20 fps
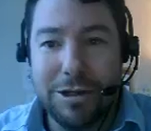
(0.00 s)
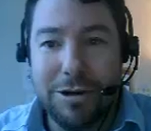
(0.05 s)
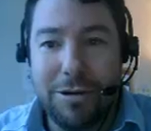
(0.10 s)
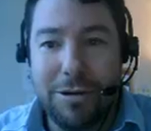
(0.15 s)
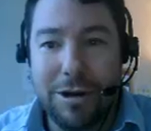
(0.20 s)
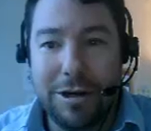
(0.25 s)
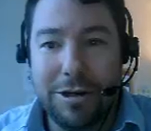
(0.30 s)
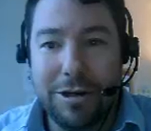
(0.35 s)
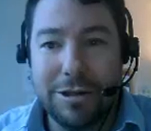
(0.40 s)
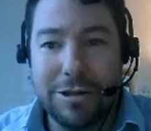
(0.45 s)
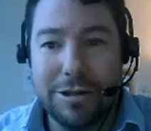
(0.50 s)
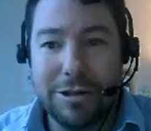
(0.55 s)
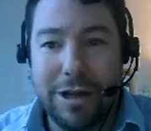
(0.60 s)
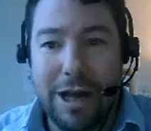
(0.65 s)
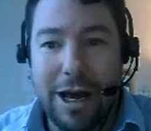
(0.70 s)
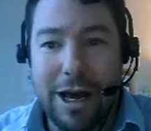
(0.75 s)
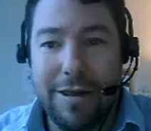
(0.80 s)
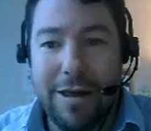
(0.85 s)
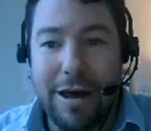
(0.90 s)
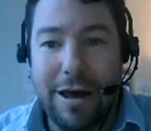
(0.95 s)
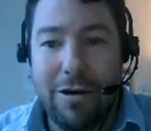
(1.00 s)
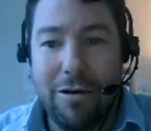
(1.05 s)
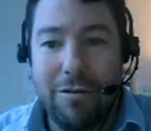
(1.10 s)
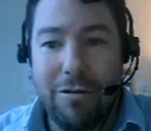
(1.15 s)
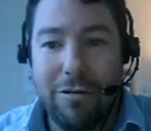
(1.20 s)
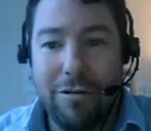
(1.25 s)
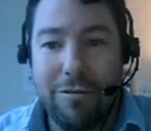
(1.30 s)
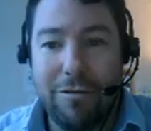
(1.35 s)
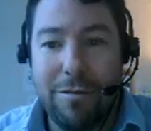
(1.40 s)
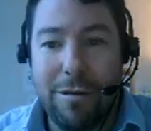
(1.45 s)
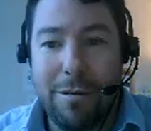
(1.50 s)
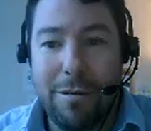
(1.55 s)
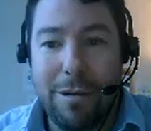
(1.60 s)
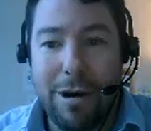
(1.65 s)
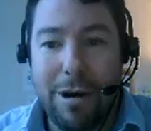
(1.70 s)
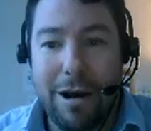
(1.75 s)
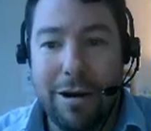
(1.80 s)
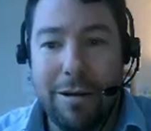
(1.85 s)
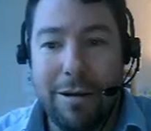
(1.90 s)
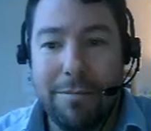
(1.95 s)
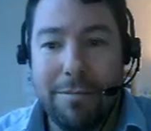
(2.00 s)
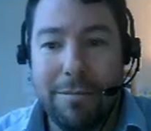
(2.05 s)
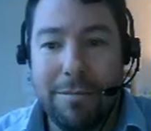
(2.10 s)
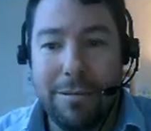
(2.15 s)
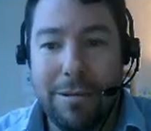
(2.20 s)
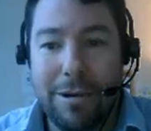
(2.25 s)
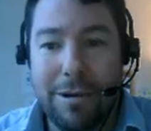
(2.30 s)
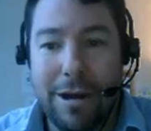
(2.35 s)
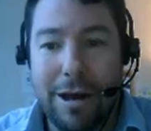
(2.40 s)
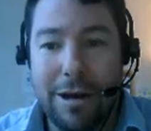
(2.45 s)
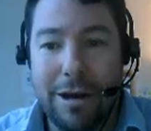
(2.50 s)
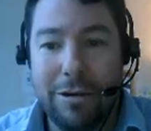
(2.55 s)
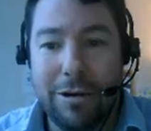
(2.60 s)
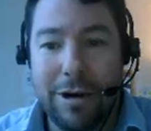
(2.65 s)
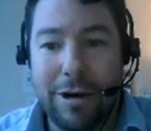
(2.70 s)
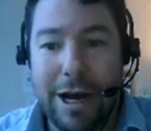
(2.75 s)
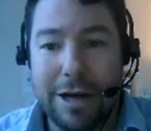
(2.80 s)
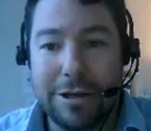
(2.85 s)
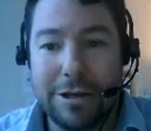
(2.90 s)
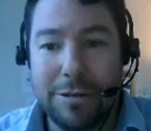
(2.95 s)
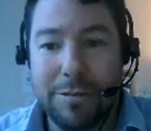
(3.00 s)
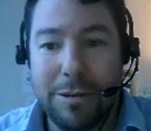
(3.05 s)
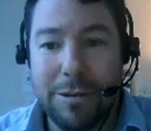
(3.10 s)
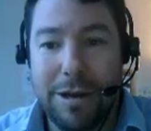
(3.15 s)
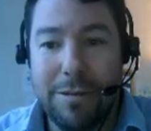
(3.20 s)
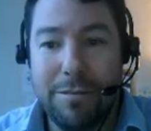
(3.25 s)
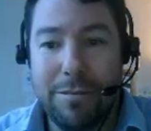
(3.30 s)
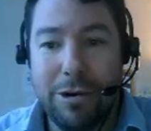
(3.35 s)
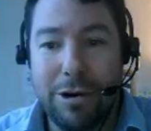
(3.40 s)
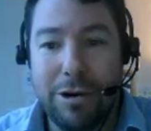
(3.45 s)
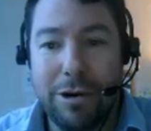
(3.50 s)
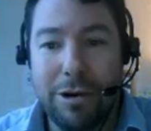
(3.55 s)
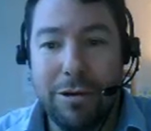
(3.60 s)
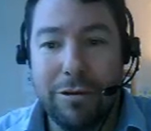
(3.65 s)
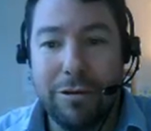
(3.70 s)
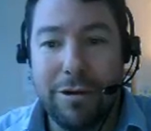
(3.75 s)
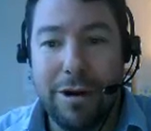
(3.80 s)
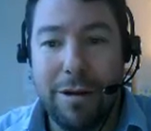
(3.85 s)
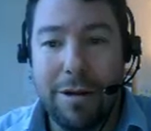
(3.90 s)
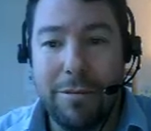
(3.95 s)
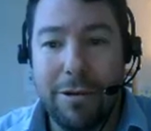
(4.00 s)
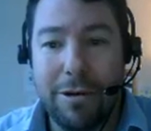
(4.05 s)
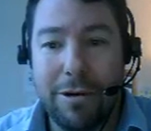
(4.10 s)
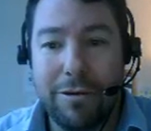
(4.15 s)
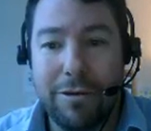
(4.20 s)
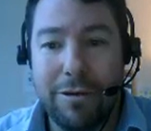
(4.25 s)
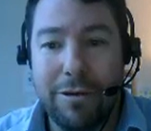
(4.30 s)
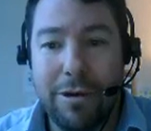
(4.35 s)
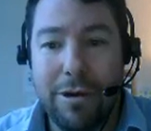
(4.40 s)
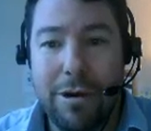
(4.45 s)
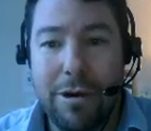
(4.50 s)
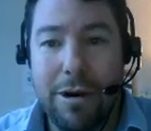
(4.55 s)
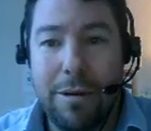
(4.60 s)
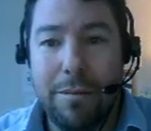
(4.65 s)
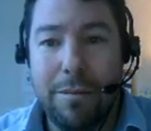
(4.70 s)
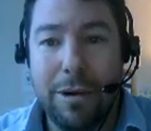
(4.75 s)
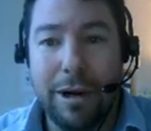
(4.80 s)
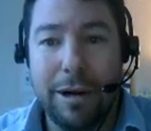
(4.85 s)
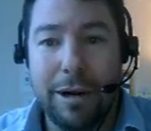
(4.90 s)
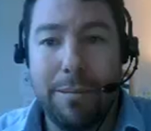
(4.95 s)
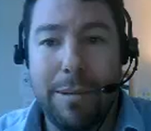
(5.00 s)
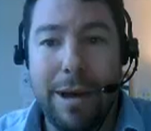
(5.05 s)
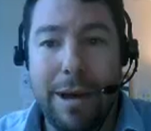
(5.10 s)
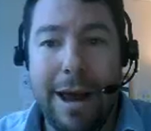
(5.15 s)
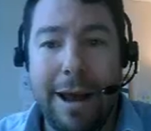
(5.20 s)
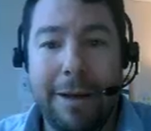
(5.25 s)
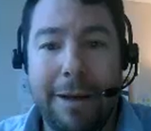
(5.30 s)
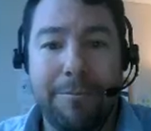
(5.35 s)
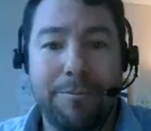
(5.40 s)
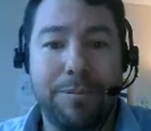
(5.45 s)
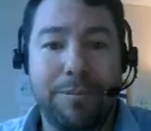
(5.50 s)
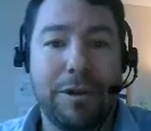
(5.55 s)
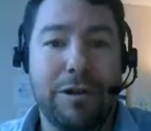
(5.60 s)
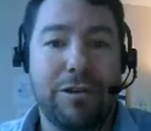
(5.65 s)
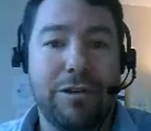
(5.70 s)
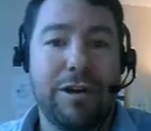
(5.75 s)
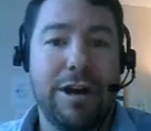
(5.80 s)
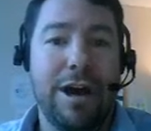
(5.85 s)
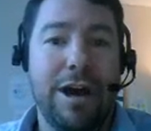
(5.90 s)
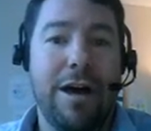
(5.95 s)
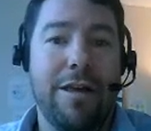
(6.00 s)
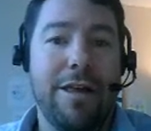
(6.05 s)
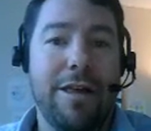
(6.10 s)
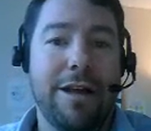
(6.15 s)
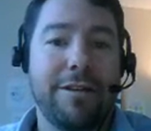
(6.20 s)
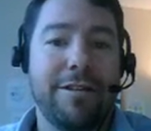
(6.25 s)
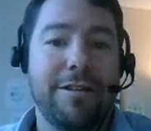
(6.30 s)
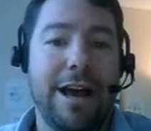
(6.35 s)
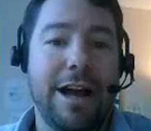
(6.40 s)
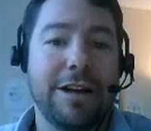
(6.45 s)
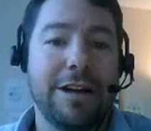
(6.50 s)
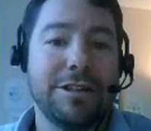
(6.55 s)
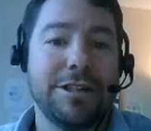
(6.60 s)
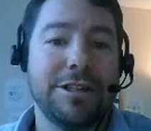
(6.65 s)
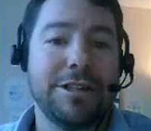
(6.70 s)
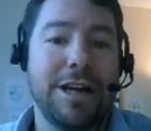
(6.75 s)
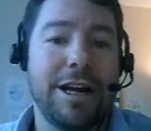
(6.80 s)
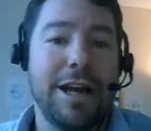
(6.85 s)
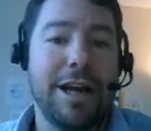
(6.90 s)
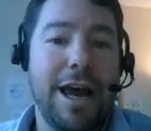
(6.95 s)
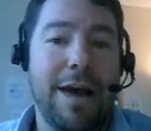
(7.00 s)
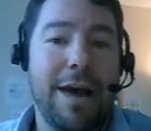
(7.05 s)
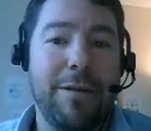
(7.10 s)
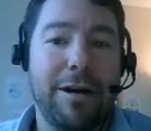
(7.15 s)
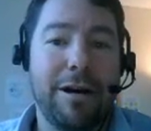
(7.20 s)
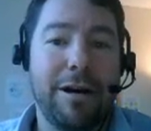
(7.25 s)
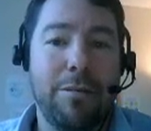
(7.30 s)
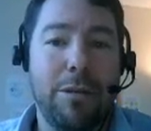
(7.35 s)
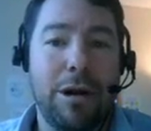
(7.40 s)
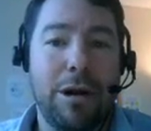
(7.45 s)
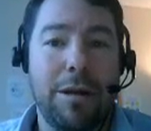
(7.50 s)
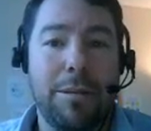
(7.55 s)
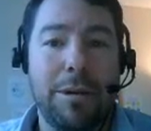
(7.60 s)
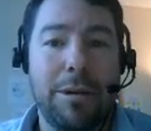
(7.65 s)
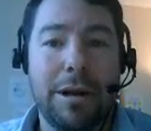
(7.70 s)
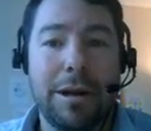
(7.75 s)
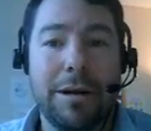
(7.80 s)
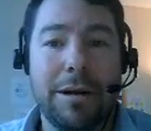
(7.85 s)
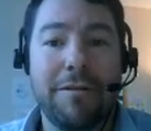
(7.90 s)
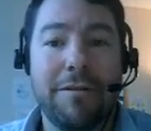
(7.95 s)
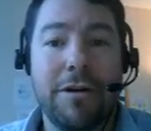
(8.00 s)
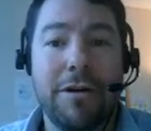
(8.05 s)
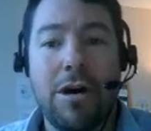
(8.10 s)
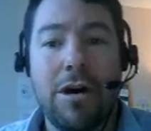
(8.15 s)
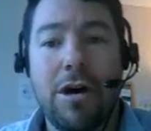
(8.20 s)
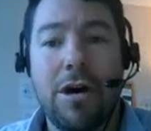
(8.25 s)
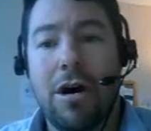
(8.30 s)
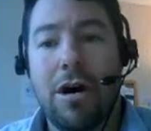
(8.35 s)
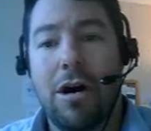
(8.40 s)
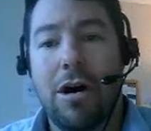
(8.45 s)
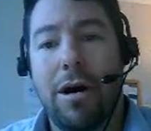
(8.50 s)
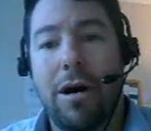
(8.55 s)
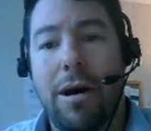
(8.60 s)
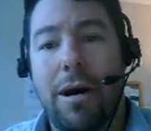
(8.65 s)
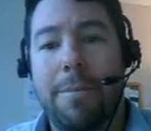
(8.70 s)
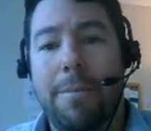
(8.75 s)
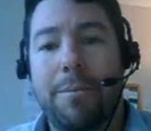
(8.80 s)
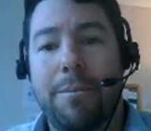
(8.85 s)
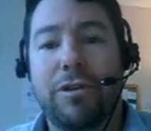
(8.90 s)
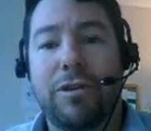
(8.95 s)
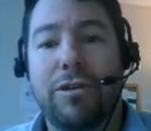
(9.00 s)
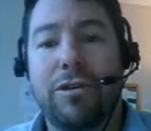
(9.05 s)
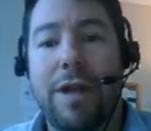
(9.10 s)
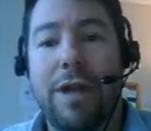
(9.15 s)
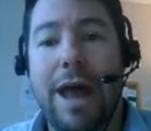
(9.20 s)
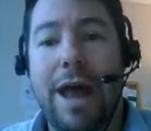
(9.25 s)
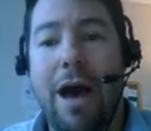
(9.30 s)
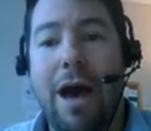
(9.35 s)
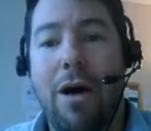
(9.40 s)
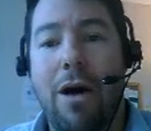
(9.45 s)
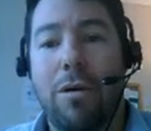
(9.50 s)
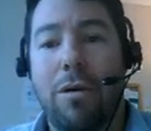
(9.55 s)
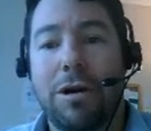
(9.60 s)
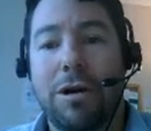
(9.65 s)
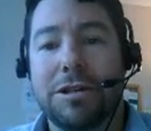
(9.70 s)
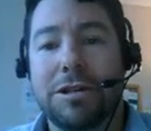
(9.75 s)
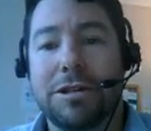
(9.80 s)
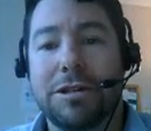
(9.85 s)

too, and you just slide that over from the bottom, and you can actually input those numbers. Bring it back, see how that's actually dynamic and manipulative. All right, so now what